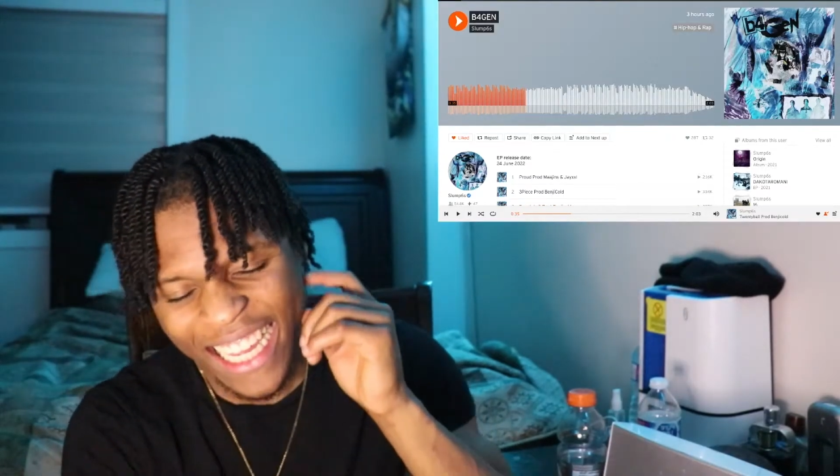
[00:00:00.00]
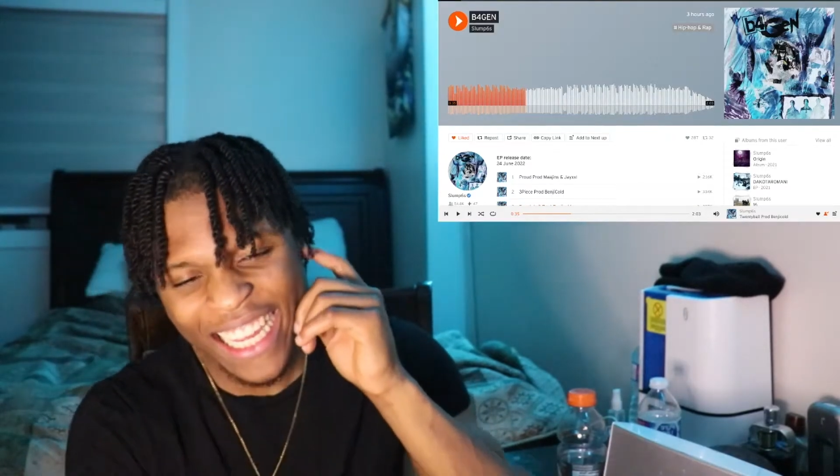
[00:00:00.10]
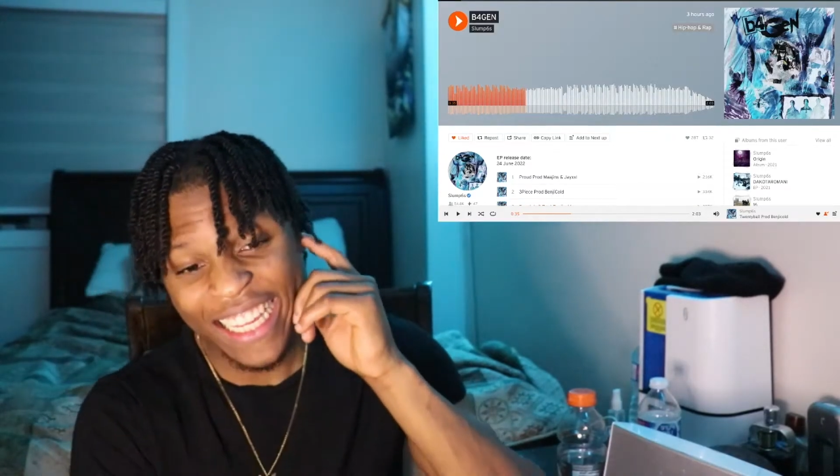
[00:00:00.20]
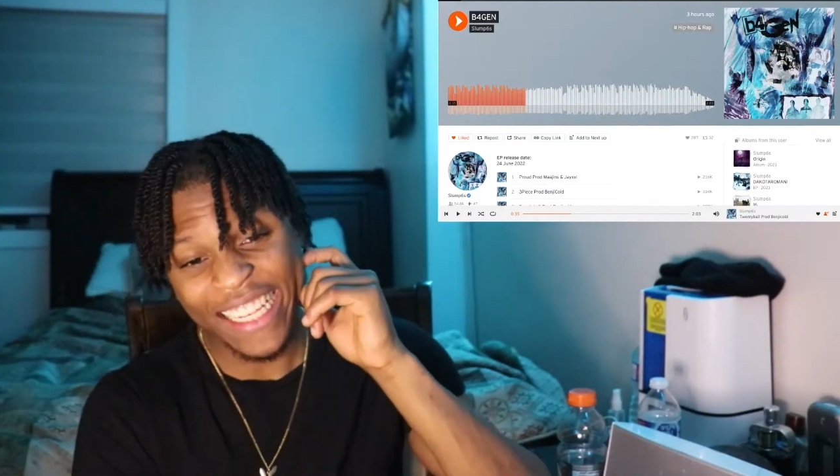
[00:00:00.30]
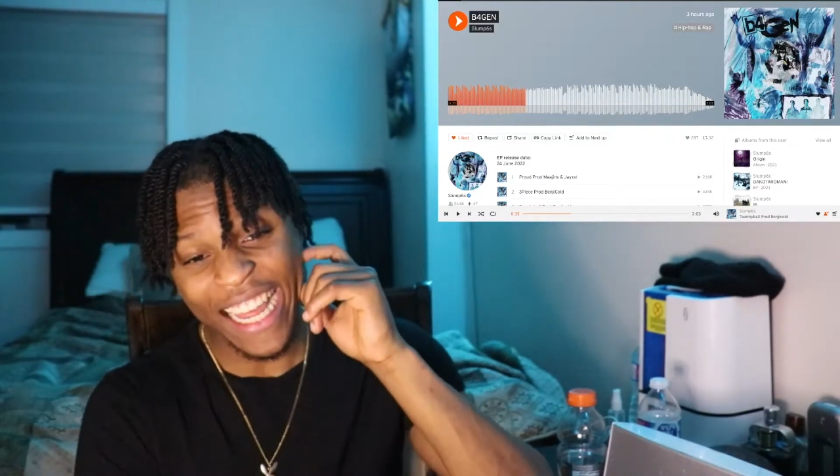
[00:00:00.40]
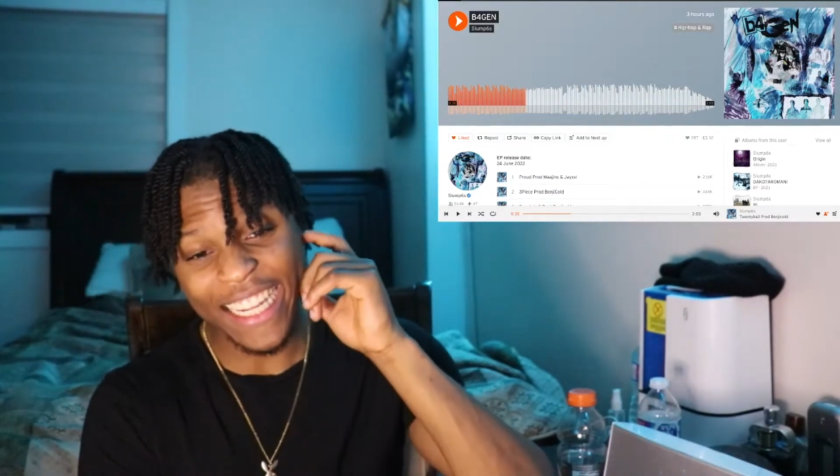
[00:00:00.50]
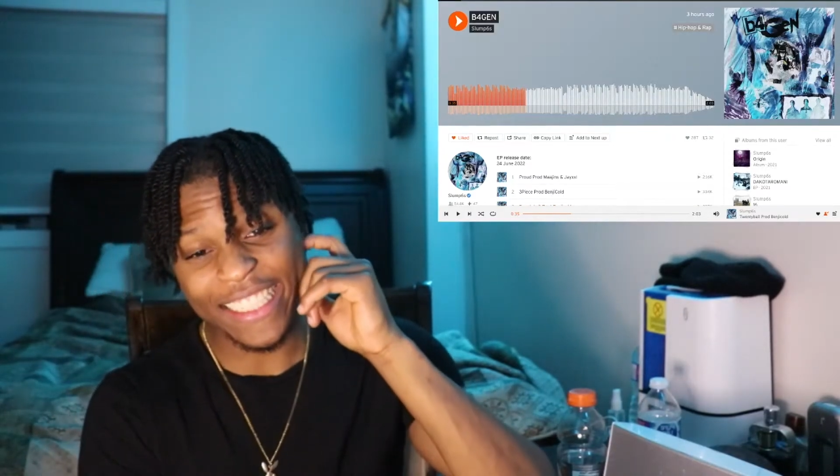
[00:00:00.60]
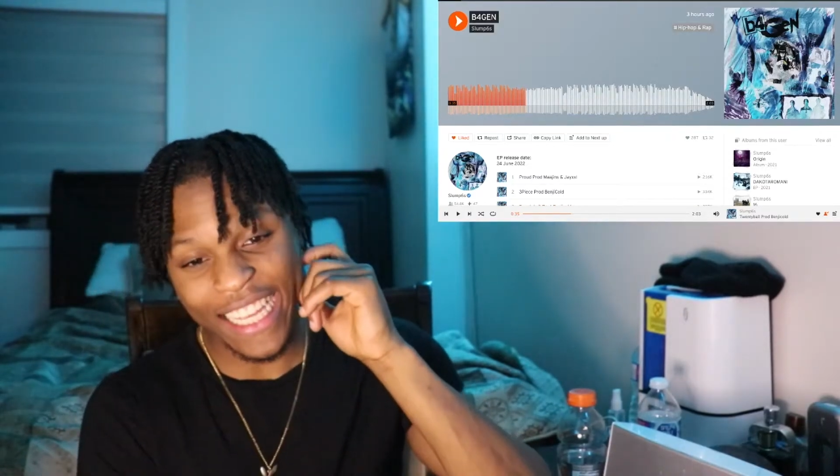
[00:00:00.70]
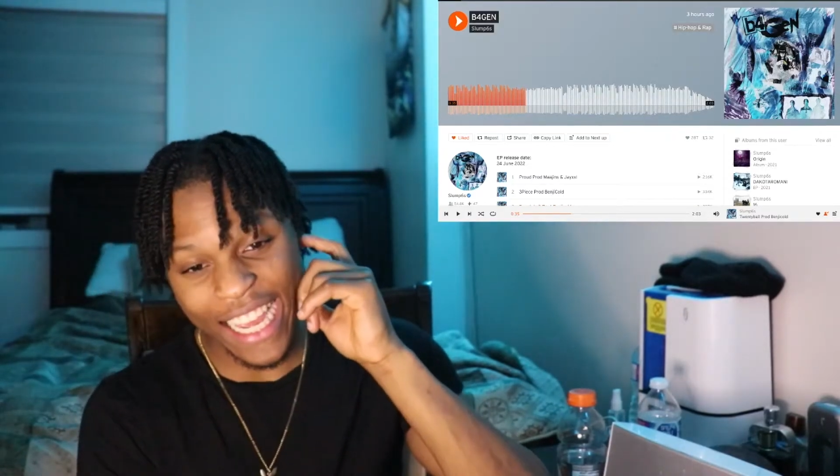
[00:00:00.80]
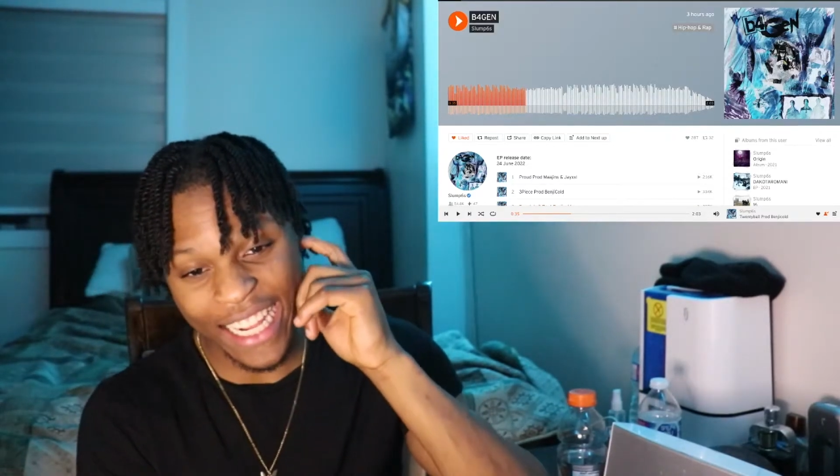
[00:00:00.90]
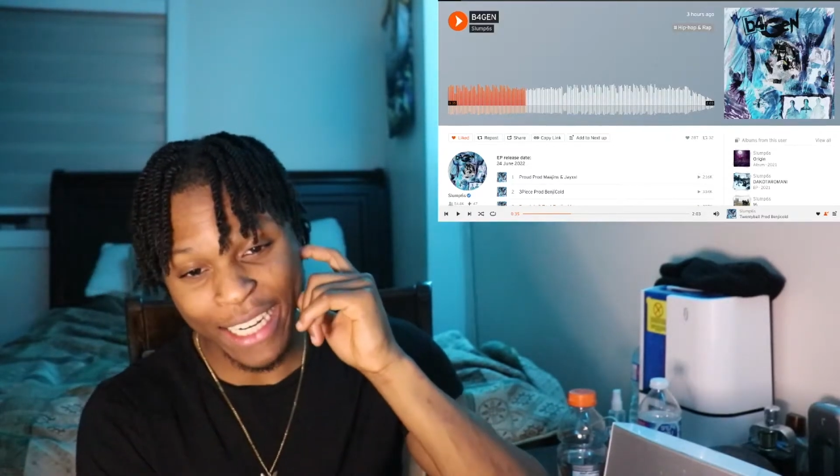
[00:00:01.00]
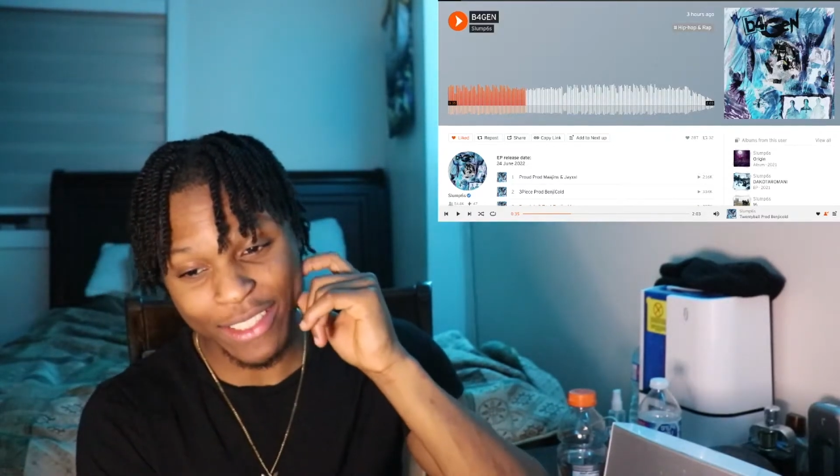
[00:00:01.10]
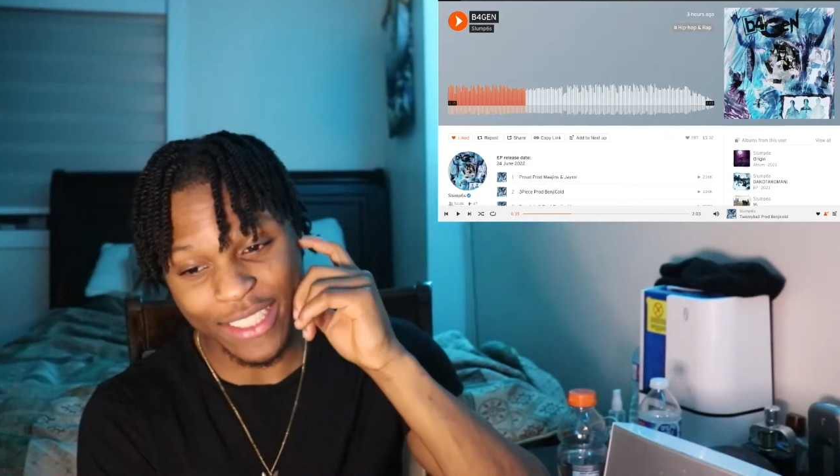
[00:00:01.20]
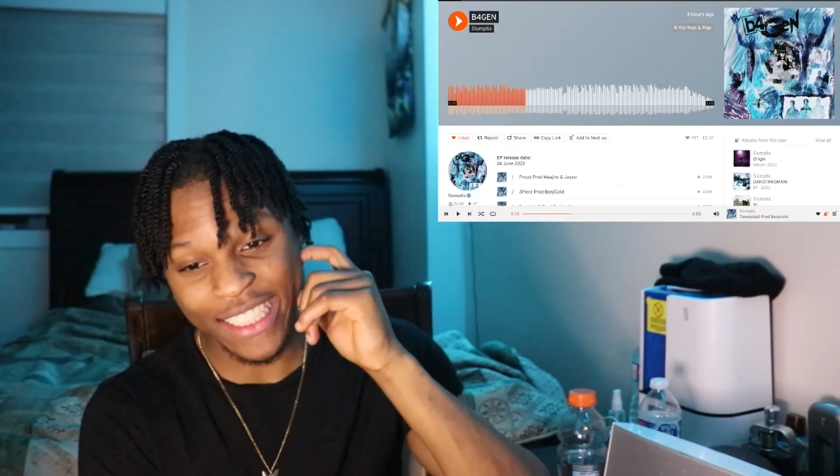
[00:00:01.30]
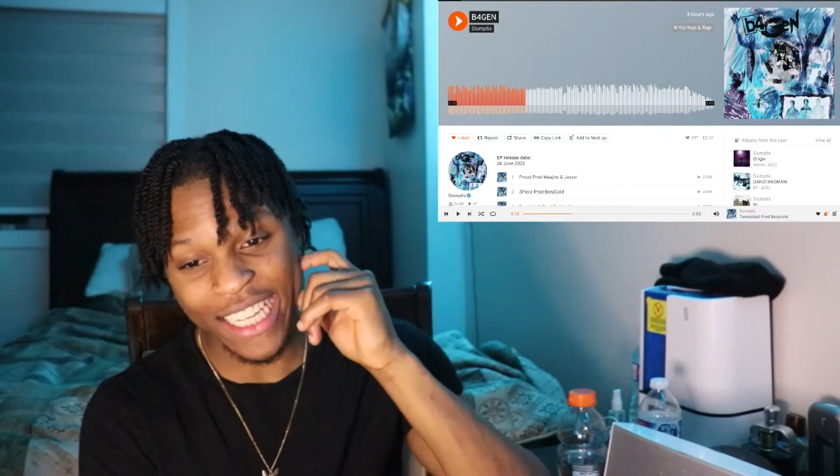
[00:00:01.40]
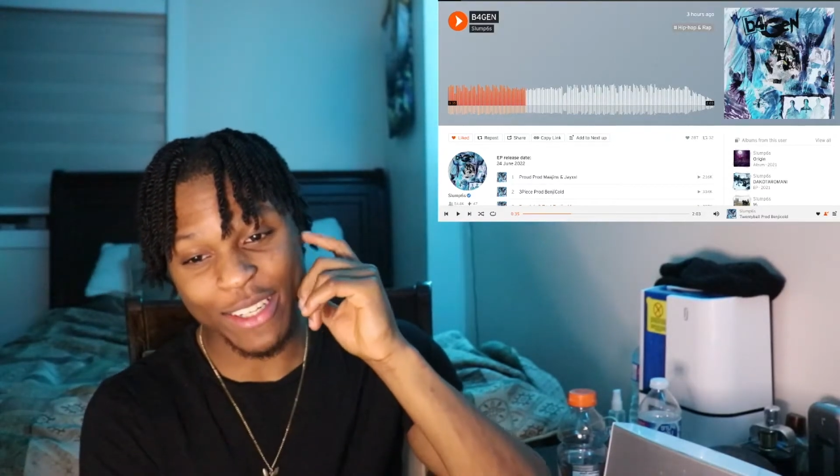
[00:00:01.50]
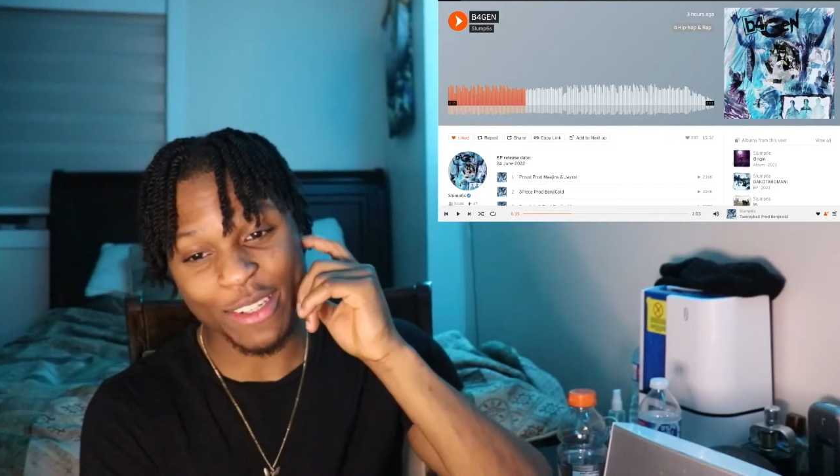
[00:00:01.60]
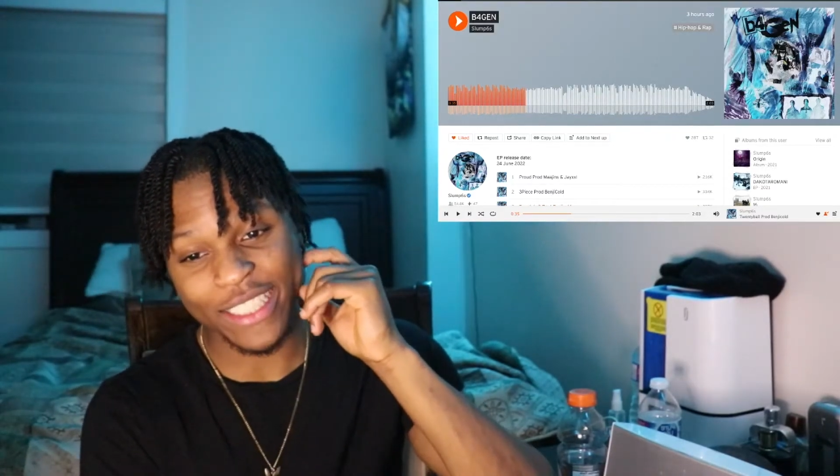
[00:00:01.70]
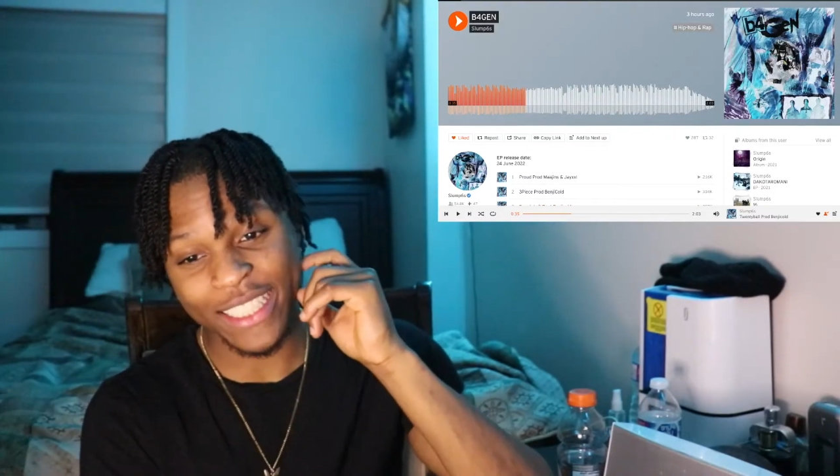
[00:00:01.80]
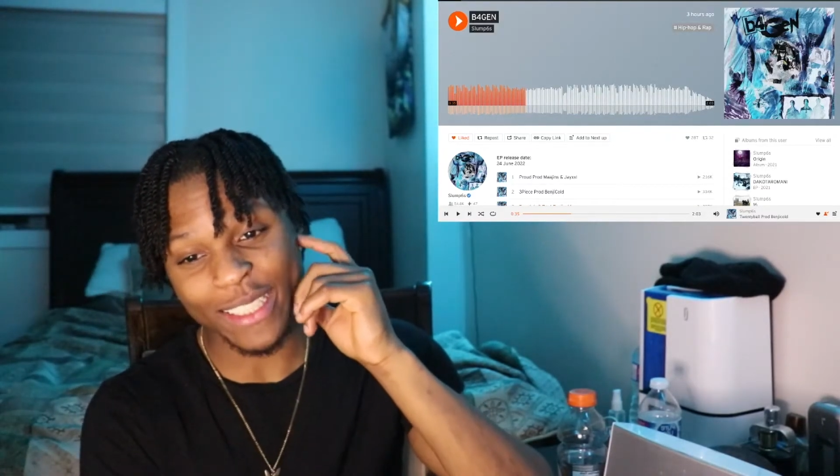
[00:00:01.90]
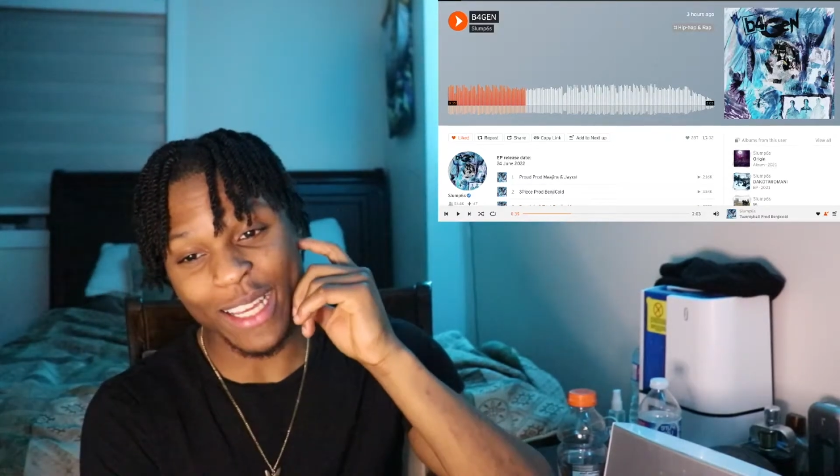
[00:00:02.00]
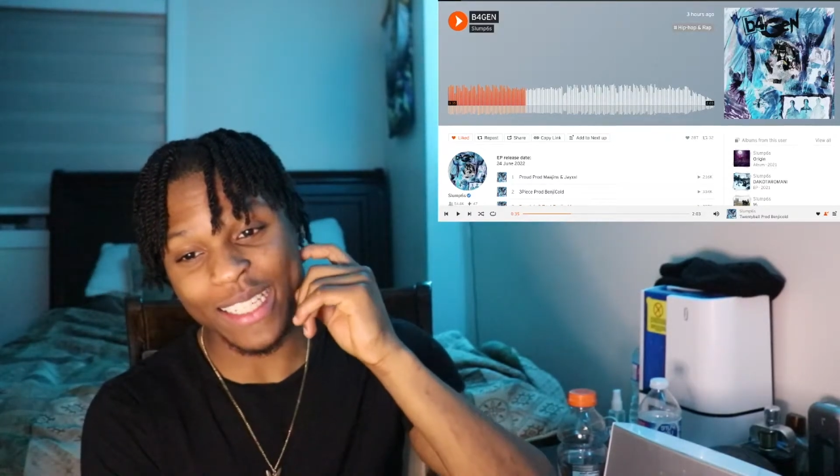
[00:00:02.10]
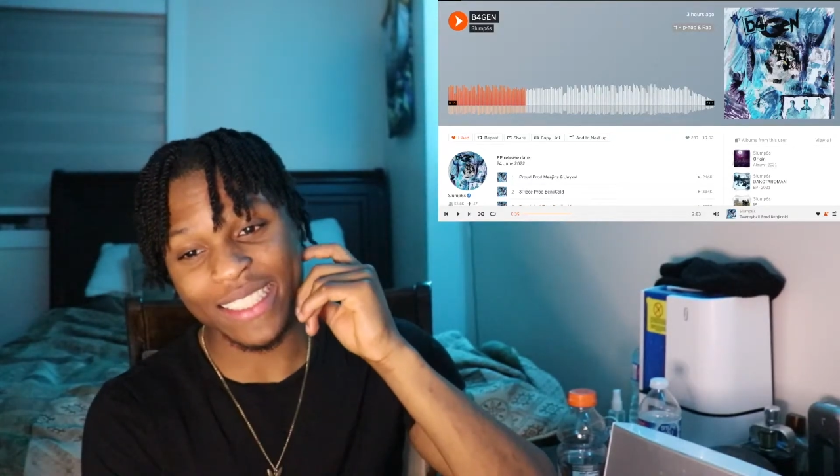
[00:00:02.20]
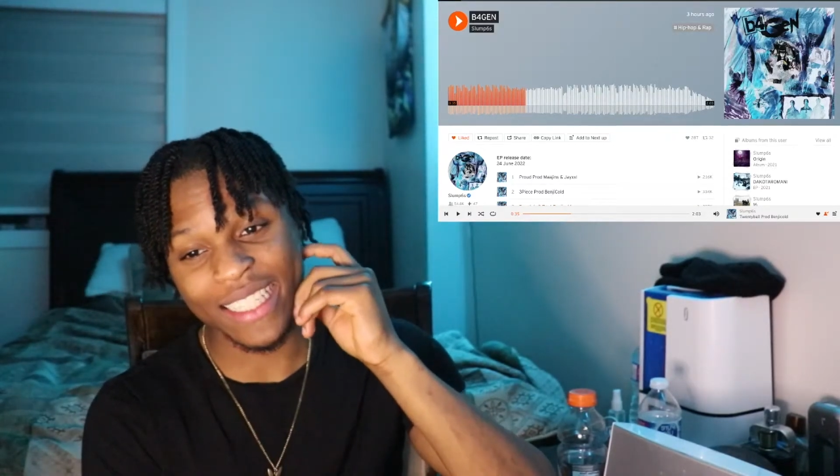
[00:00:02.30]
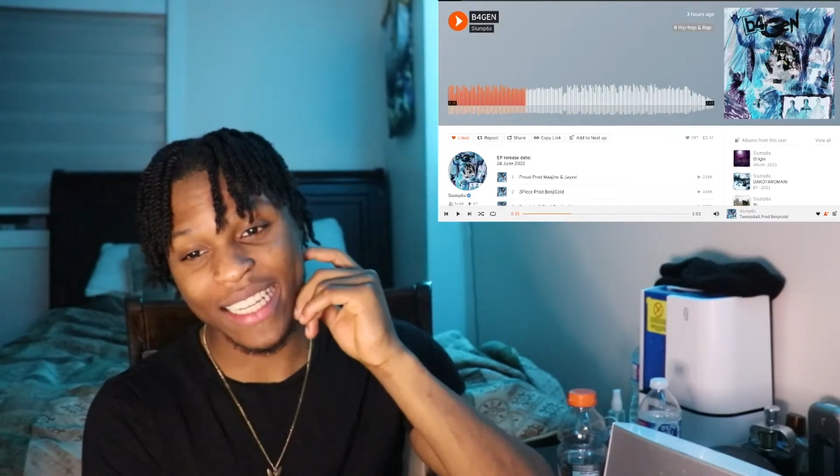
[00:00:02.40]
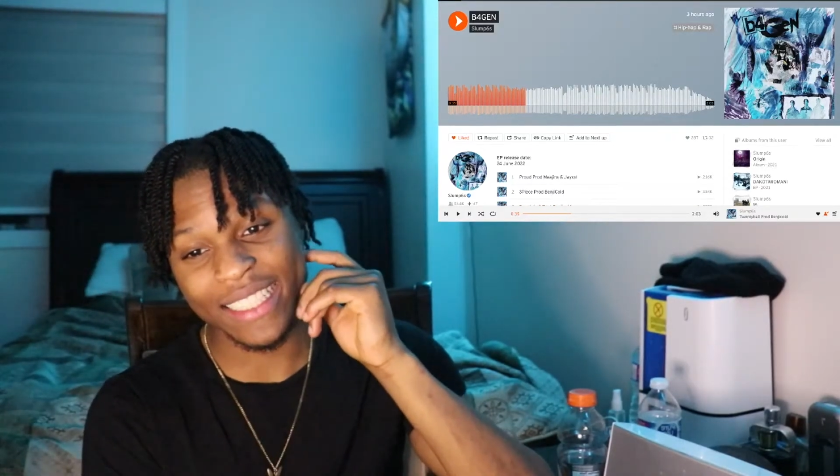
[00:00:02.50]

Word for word: That nigga said, and I scored ten goals in soccer season.